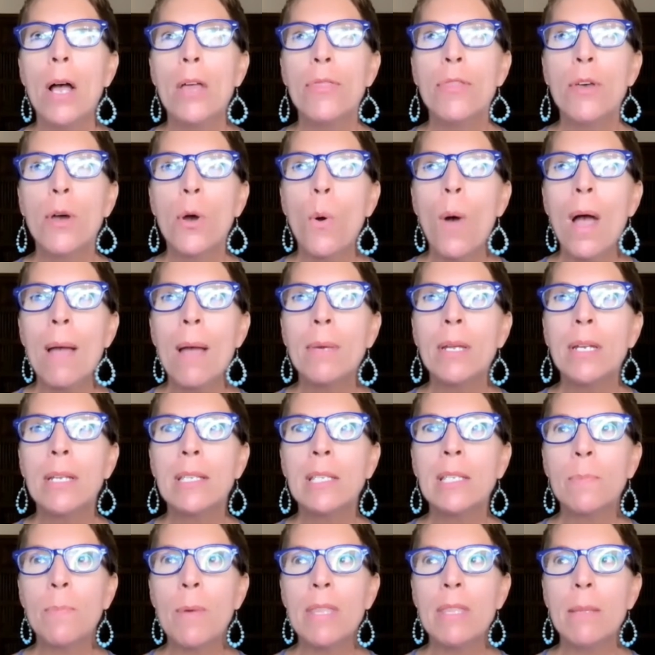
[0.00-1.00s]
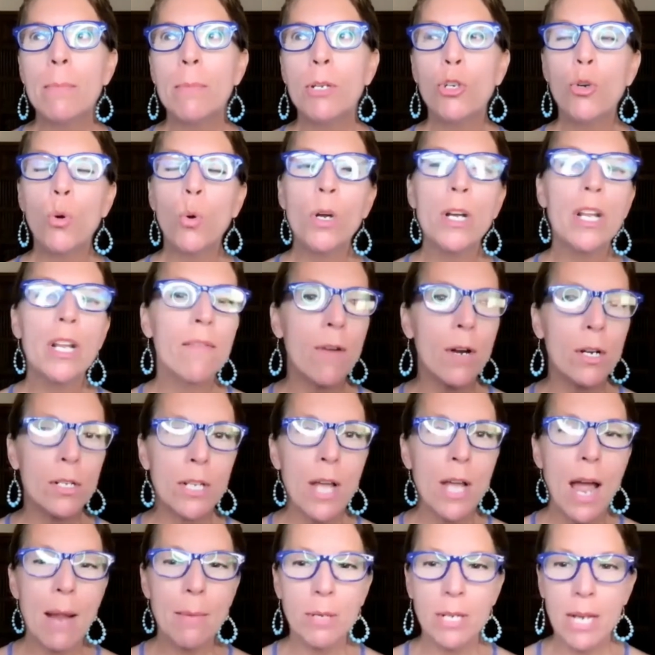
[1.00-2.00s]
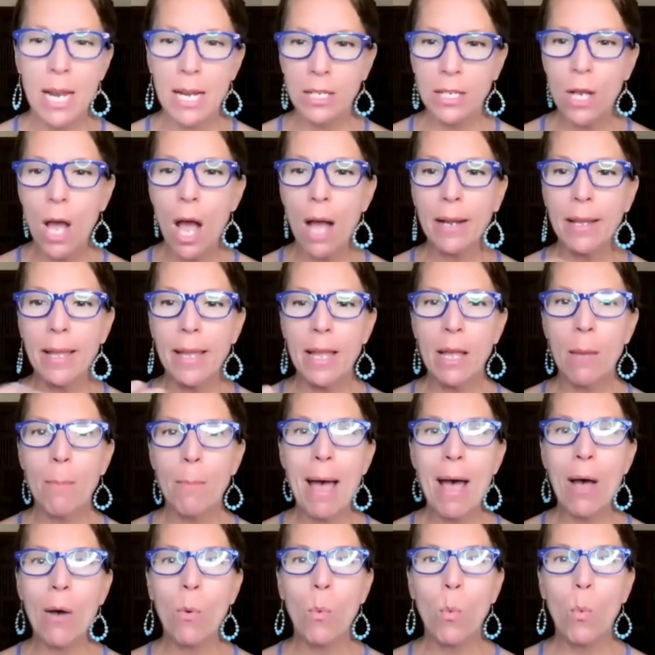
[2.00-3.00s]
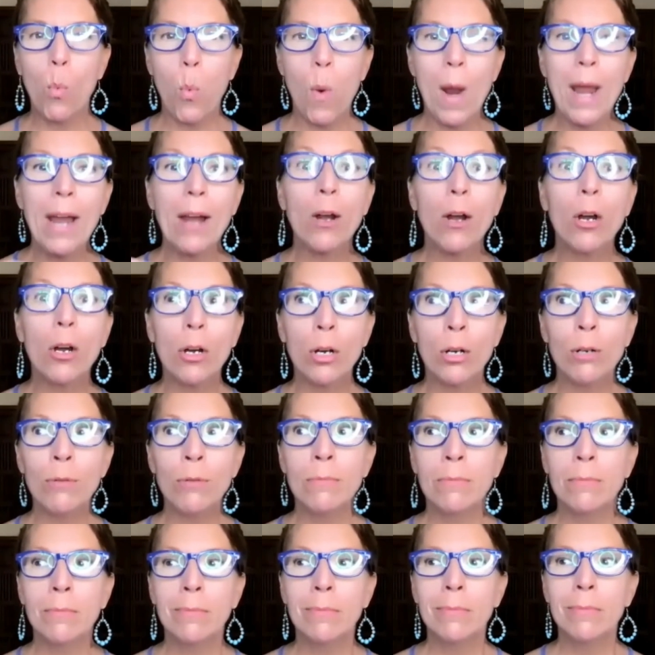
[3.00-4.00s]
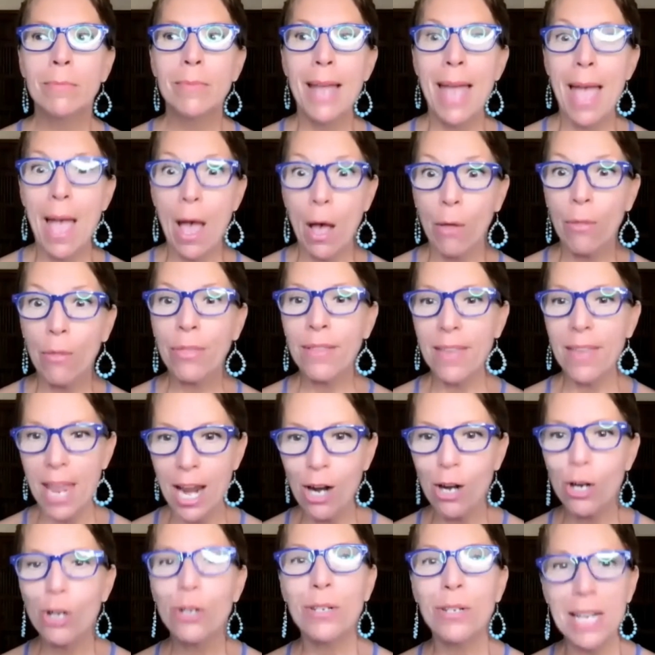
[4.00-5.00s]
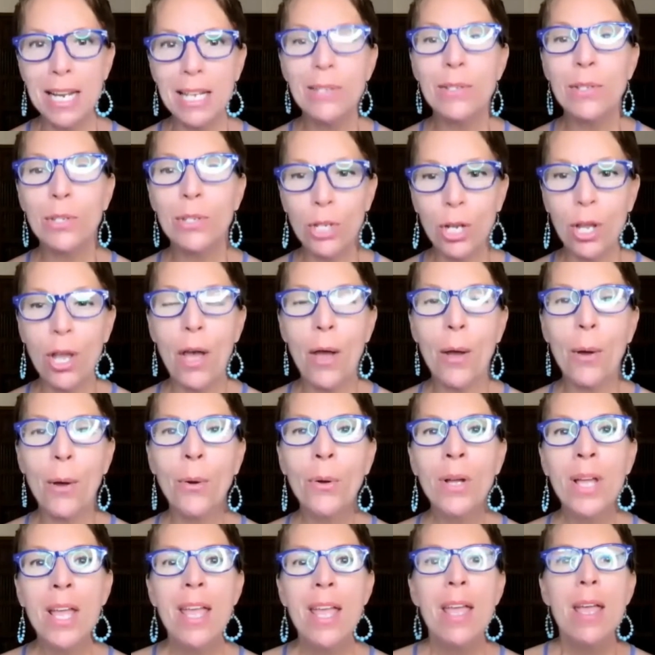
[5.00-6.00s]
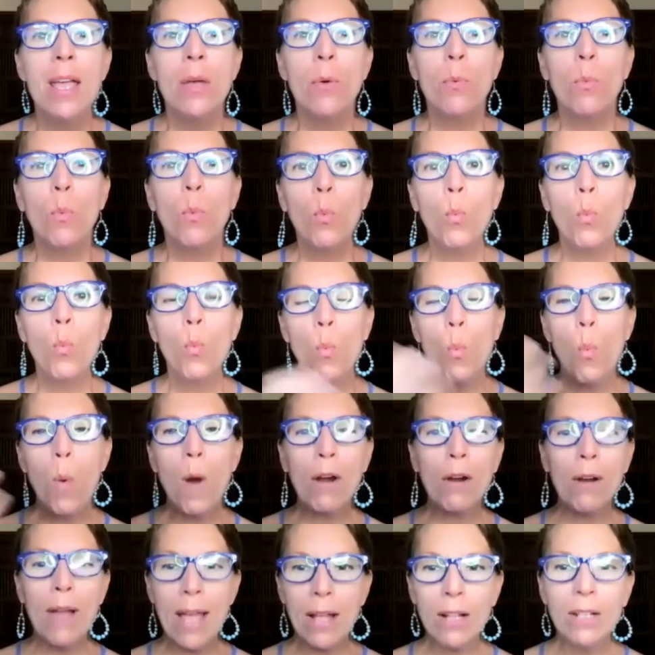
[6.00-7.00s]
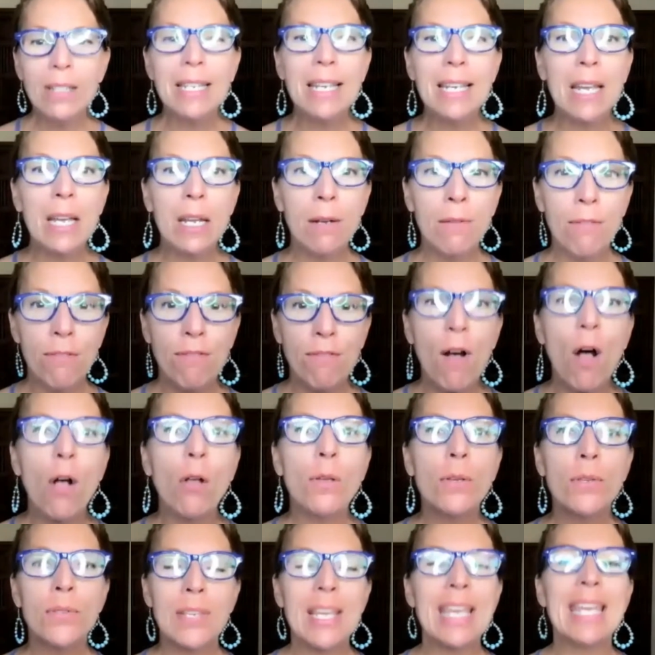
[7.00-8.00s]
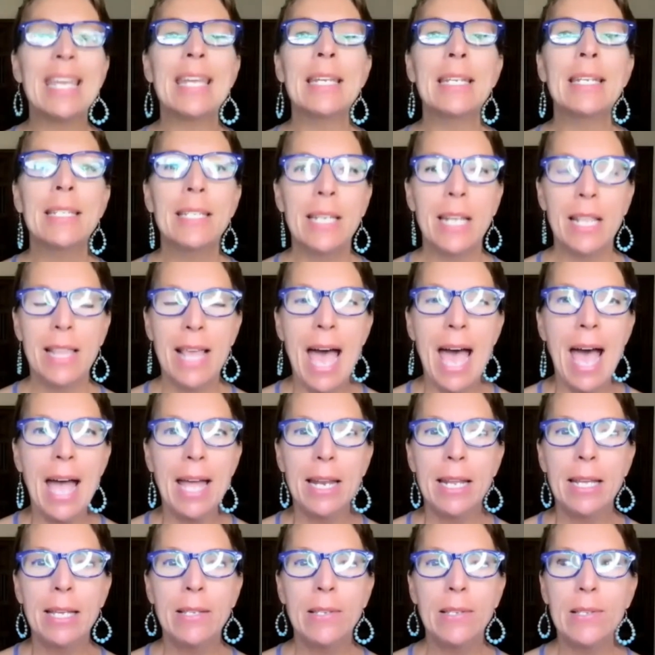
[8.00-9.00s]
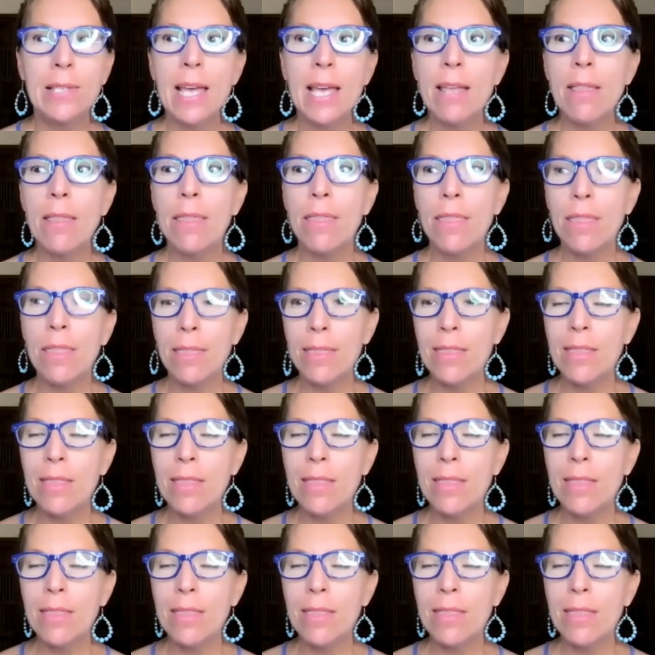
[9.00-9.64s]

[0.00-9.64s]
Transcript: though I'm going to spend the majority of our time today talking about where healthcare needs to go, where LDN falls into that is that,